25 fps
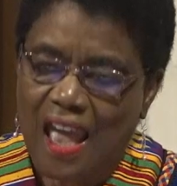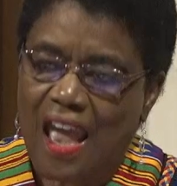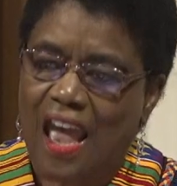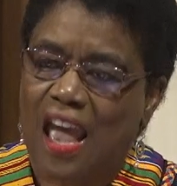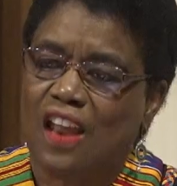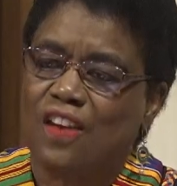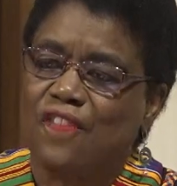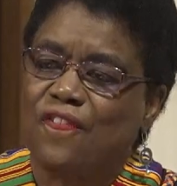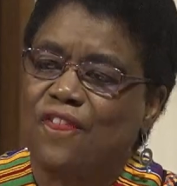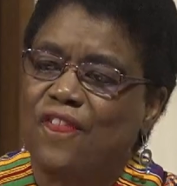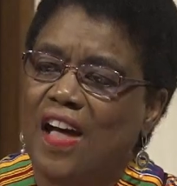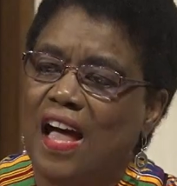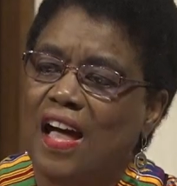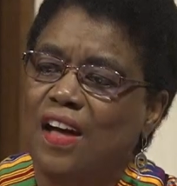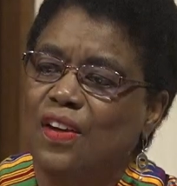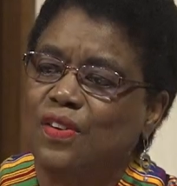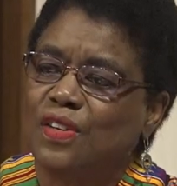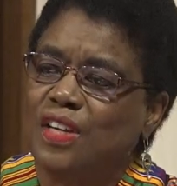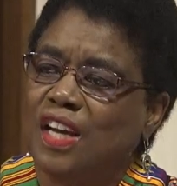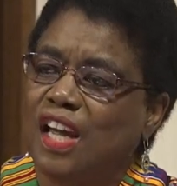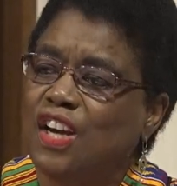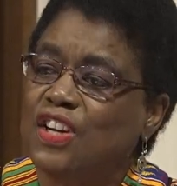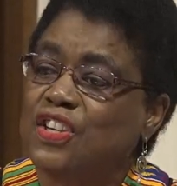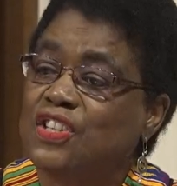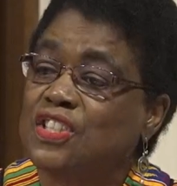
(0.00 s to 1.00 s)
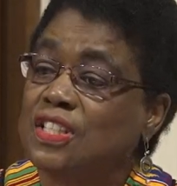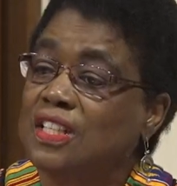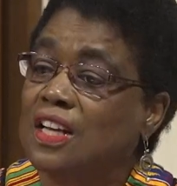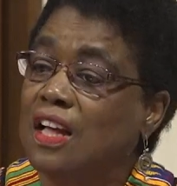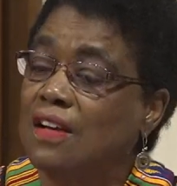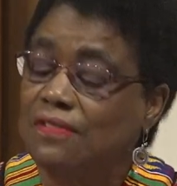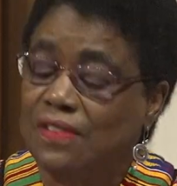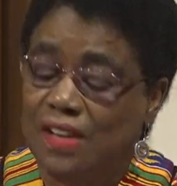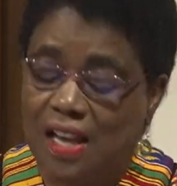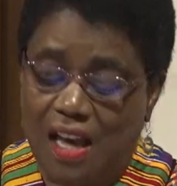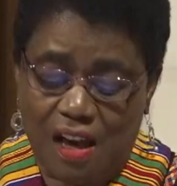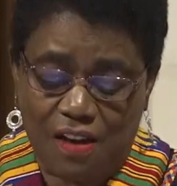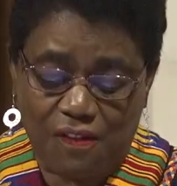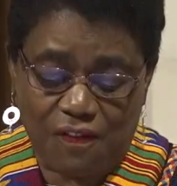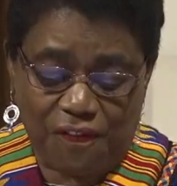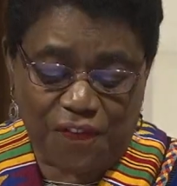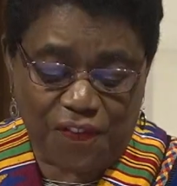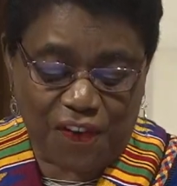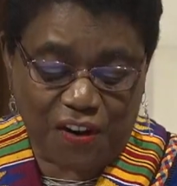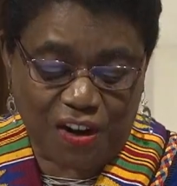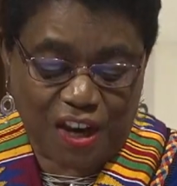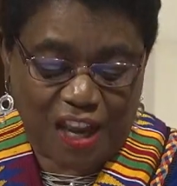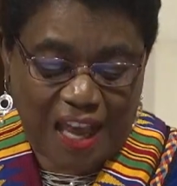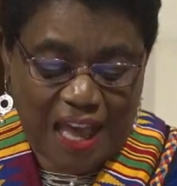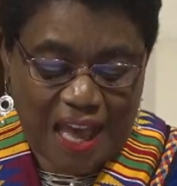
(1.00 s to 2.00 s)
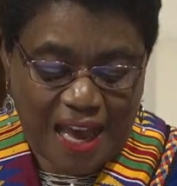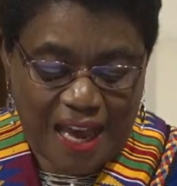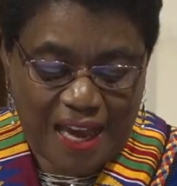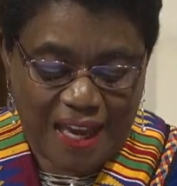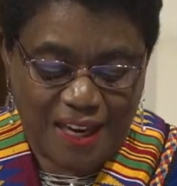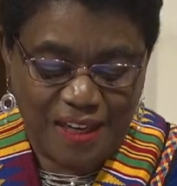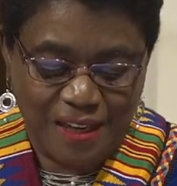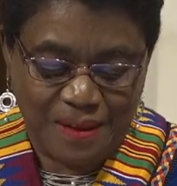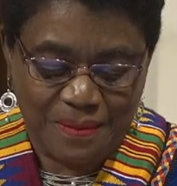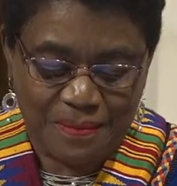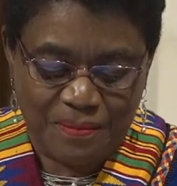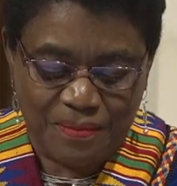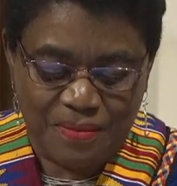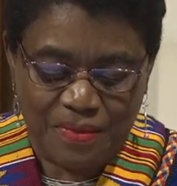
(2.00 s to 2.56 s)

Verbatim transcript: and foundation of love for God